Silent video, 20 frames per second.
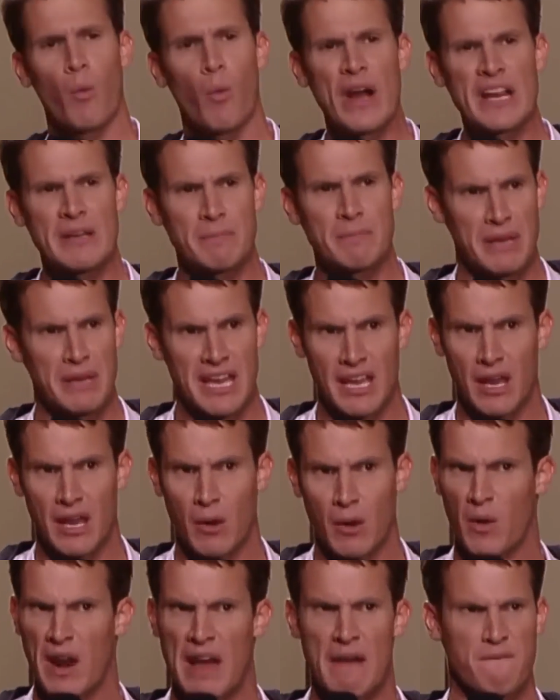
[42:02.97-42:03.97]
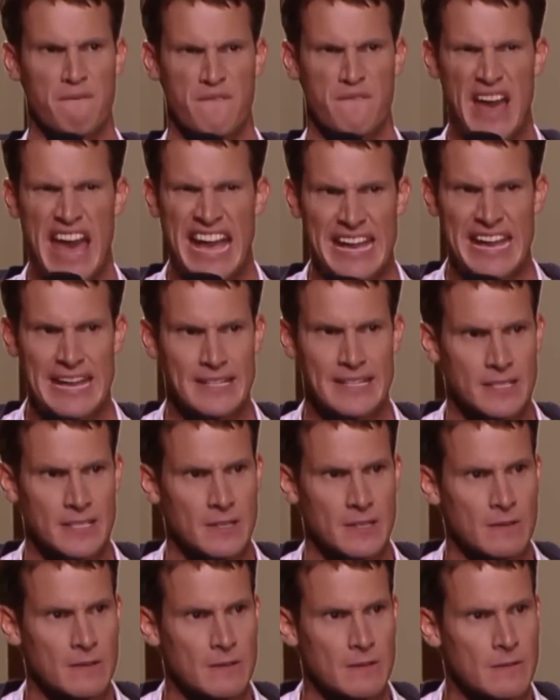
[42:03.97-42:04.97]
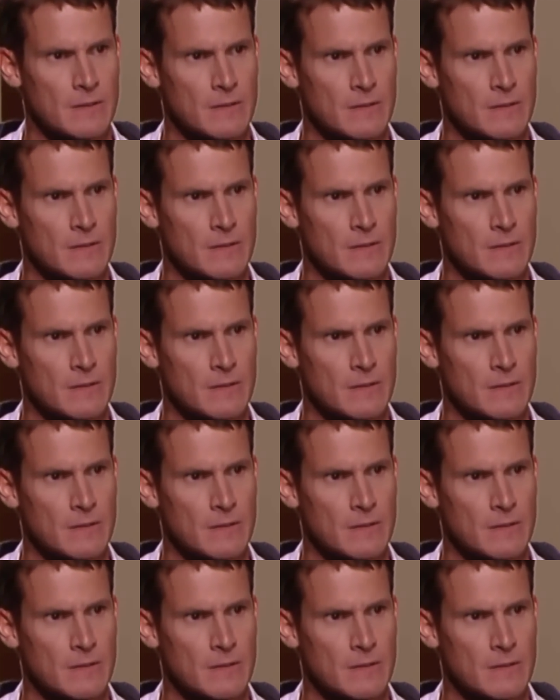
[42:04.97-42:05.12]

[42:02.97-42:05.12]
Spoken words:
not white picket. We're not faggots.